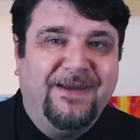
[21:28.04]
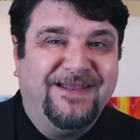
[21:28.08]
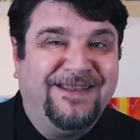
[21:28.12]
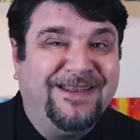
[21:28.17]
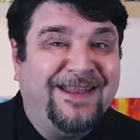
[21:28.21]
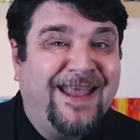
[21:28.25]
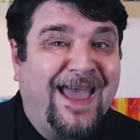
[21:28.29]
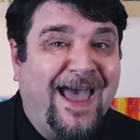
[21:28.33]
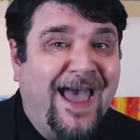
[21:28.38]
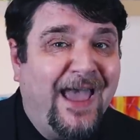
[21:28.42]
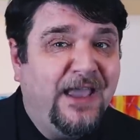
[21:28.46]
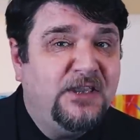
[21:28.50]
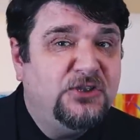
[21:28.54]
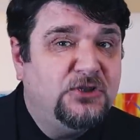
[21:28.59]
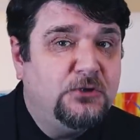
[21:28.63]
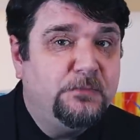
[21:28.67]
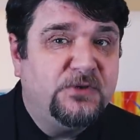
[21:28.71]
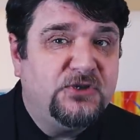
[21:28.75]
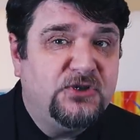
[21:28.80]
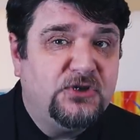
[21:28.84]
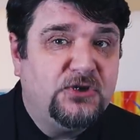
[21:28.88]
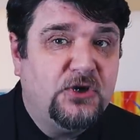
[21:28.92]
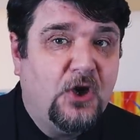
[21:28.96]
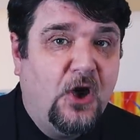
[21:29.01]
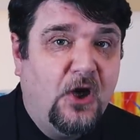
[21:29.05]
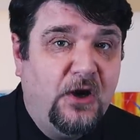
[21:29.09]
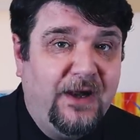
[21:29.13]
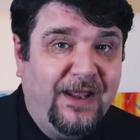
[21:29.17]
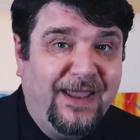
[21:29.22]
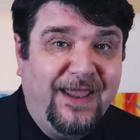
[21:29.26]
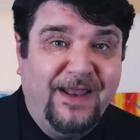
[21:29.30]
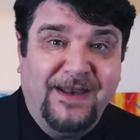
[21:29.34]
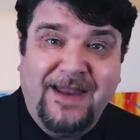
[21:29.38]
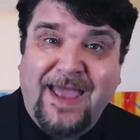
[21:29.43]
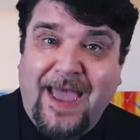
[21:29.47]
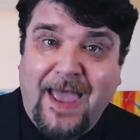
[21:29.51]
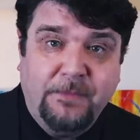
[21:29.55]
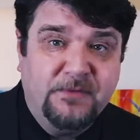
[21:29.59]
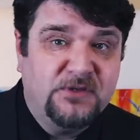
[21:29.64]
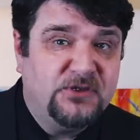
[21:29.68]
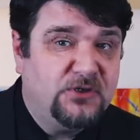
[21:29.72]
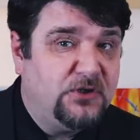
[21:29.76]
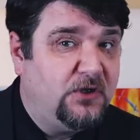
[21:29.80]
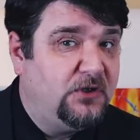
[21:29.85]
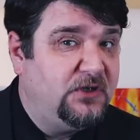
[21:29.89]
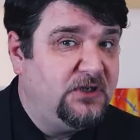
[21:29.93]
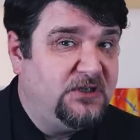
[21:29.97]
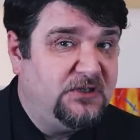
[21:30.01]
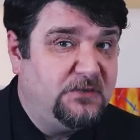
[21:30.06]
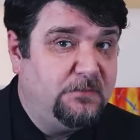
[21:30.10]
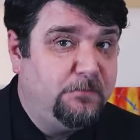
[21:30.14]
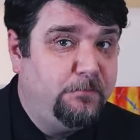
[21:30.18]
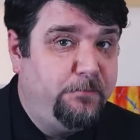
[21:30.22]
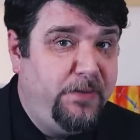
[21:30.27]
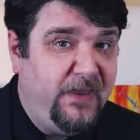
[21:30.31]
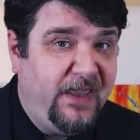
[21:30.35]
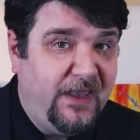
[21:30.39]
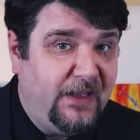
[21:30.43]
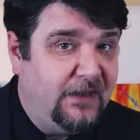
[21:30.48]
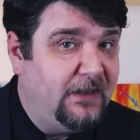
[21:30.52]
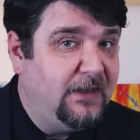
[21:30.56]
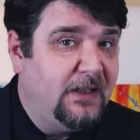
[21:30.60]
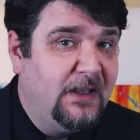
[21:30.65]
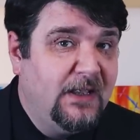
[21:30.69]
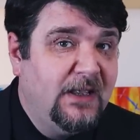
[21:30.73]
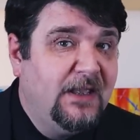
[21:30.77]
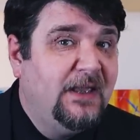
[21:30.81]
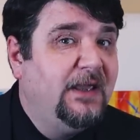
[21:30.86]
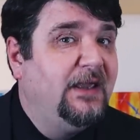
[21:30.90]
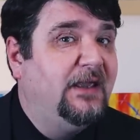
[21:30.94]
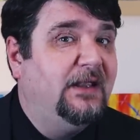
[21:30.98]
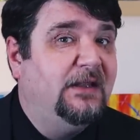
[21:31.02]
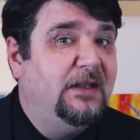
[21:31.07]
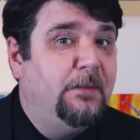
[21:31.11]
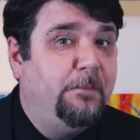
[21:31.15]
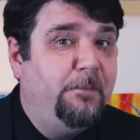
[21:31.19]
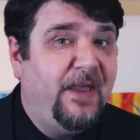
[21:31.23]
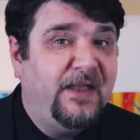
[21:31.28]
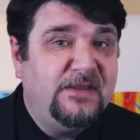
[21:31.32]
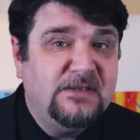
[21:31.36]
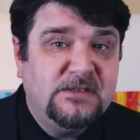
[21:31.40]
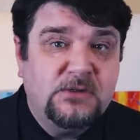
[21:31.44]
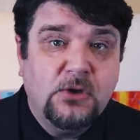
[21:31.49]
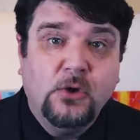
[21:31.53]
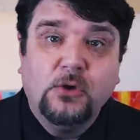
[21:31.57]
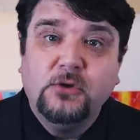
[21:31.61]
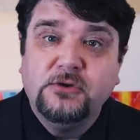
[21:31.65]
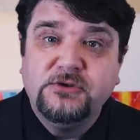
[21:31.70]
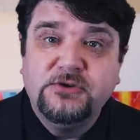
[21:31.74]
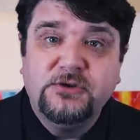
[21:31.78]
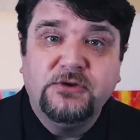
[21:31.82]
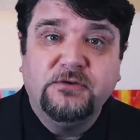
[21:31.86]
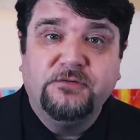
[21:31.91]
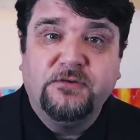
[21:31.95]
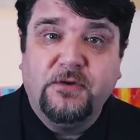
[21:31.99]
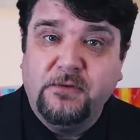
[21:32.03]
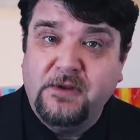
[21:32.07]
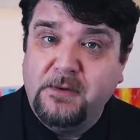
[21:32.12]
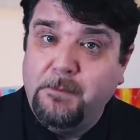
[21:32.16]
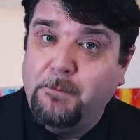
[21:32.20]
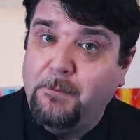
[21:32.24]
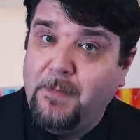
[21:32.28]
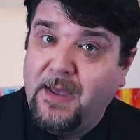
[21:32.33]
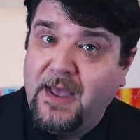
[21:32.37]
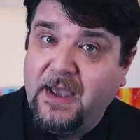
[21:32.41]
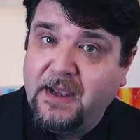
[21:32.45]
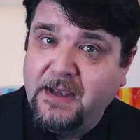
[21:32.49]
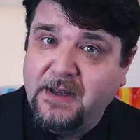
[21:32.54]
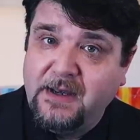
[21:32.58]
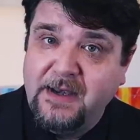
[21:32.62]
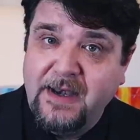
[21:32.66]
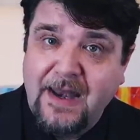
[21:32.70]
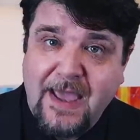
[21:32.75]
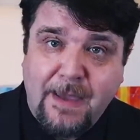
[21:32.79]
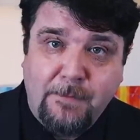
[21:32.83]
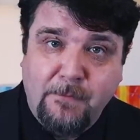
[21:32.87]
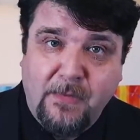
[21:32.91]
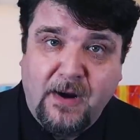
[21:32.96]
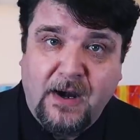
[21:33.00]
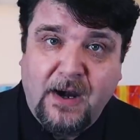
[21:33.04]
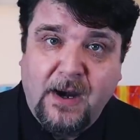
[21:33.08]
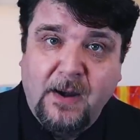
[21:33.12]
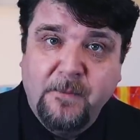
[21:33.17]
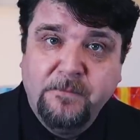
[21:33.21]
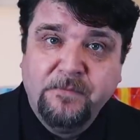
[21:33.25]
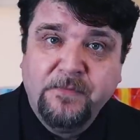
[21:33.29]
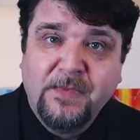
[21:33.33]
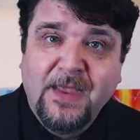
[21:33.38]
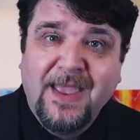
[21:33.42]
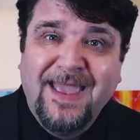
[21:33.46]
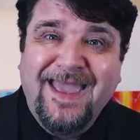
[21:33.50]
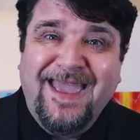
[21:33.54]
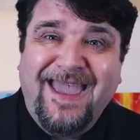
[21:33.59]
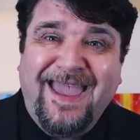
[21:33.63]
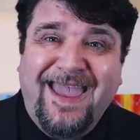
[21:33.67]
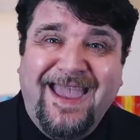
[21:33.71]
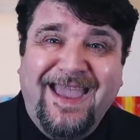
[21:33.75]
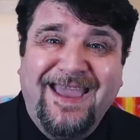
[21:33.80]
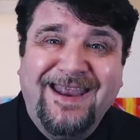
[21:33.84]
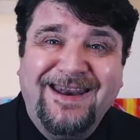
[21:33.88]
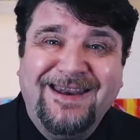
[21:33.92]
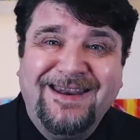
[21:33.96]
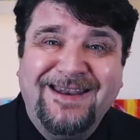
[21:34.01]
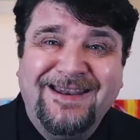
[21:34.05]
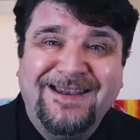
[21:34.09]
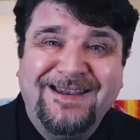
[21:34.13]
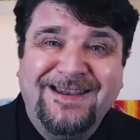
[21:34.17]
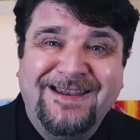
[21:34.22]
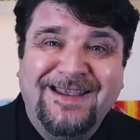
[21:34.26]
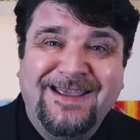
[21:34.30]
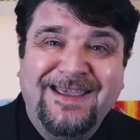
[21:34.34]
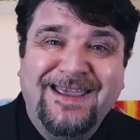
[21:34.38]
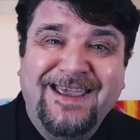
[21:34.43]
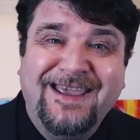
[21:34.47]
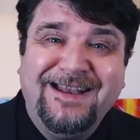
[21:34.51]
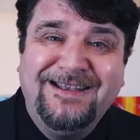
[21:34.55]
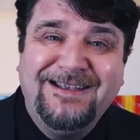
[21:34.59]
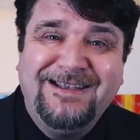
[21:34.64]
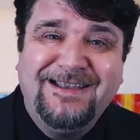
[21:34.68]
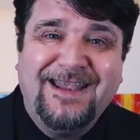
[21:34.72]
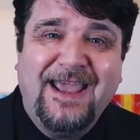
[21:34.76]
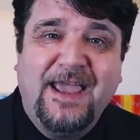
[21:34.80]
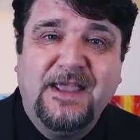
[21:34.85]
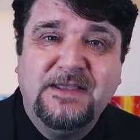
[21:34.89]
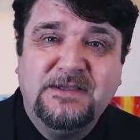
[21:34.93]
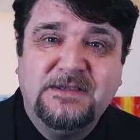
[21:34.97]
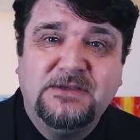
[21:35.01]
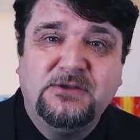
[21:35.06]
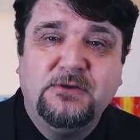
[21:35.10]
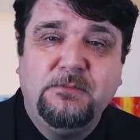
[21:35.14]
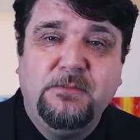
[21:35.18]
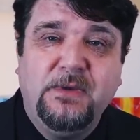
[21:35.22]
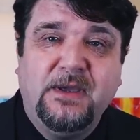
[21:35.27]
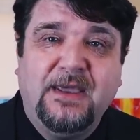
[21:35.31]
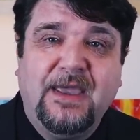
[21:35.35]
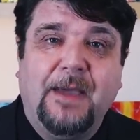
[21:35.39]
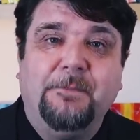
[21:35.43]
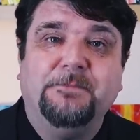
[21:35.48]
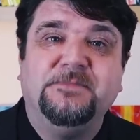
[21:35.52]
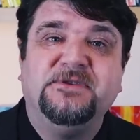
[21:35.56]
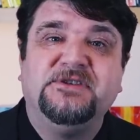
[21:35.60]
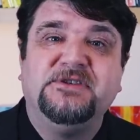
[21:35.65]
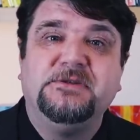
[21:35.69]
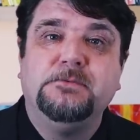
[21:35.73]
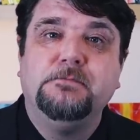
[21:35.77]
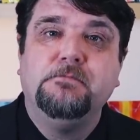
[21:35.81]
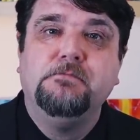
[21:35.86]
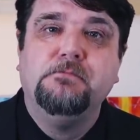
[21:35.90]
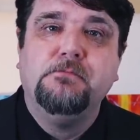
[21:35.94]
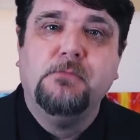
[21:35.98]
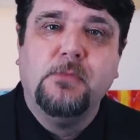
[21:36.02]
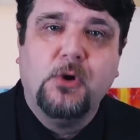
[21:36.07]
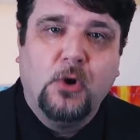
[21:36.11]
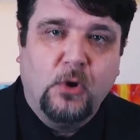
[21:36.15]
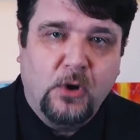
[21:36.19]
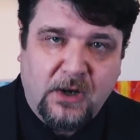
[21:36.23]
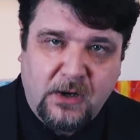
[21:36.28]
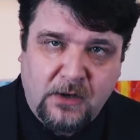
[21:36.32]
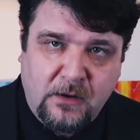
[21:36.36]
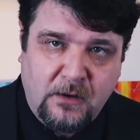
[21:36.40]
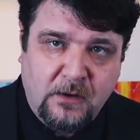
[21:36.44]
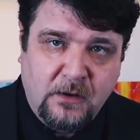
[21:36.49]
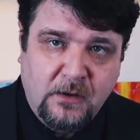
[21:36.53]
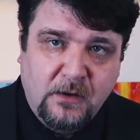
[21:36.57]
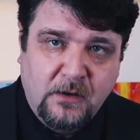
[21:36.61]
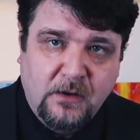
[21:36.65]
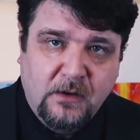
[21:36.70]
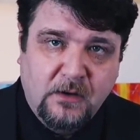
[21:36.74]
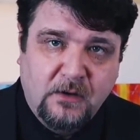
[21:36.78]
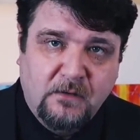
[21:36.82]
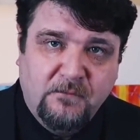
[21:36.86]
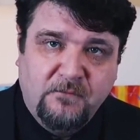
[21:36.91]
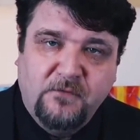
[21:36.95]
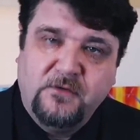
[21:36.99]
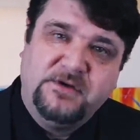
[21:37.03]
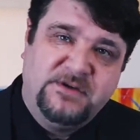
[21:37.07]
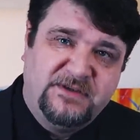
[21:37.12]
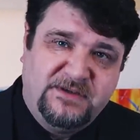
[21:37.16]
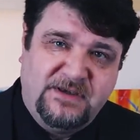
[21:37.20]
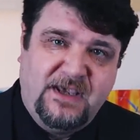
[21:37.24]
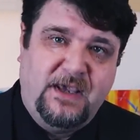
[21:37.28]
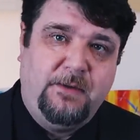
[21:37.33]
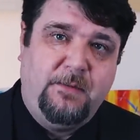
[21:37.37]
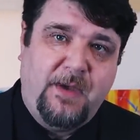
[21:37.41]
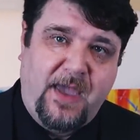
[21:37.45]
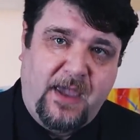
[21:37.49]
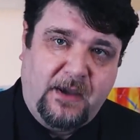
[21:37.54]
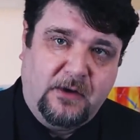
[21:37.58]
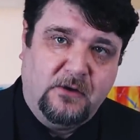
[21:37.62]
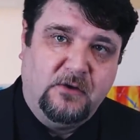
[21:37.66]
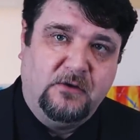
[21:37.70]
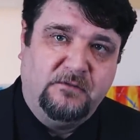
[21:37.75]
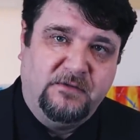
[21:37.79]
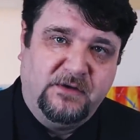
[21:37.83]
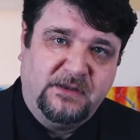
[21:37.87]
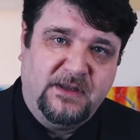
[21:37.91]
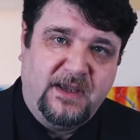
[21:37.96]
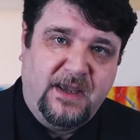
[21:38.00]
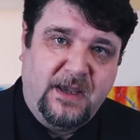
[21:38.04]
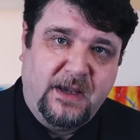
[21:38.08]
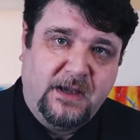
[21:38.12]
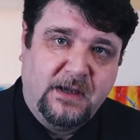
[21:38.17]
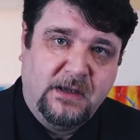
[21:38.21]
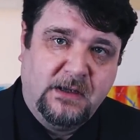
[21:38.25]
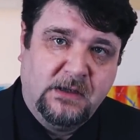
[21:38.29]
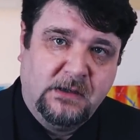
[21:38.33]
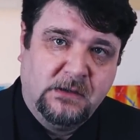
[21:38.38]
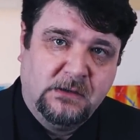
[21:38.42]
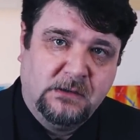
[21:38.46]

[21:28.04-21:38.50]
But at high supersonic and hypersonic speed, it depends also from the Mach number, and it tends to become smaller for the same angle of attack.